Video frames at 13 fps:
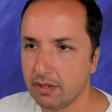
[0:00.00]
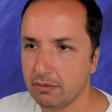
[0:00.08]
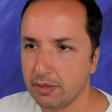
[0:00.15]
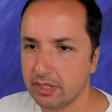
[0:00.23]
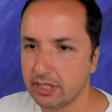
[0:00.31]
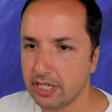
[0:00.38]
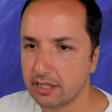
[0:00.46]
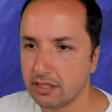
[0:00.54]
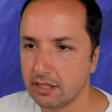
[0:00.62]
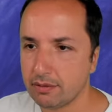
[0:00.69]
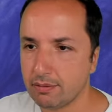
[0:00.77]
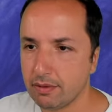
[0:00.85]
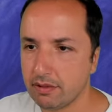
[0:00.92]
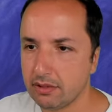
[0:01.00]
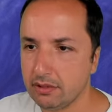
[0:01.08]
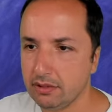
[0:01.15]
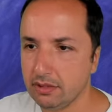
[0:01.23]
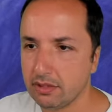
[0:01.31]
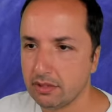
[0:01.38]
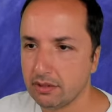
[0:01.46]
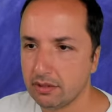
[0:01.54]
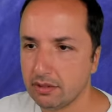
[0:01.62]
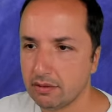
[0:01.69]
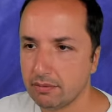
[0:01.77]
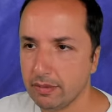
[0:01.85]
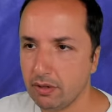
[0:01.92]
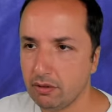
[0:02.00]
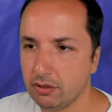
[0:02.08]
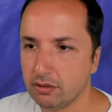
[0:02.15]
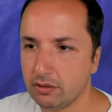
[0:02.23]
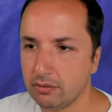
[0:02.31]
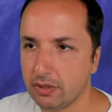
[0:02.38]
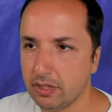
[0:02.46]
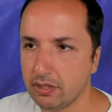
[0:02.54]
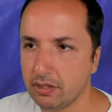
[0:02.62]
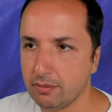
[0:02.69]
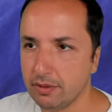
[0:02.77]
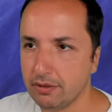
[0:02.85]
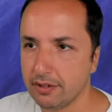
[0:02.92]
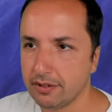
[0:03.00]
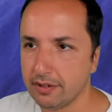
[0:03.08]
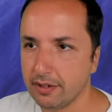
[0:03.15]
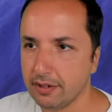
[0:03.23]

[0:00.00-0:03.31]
I wanna attack this pawn, but also I wanna double here.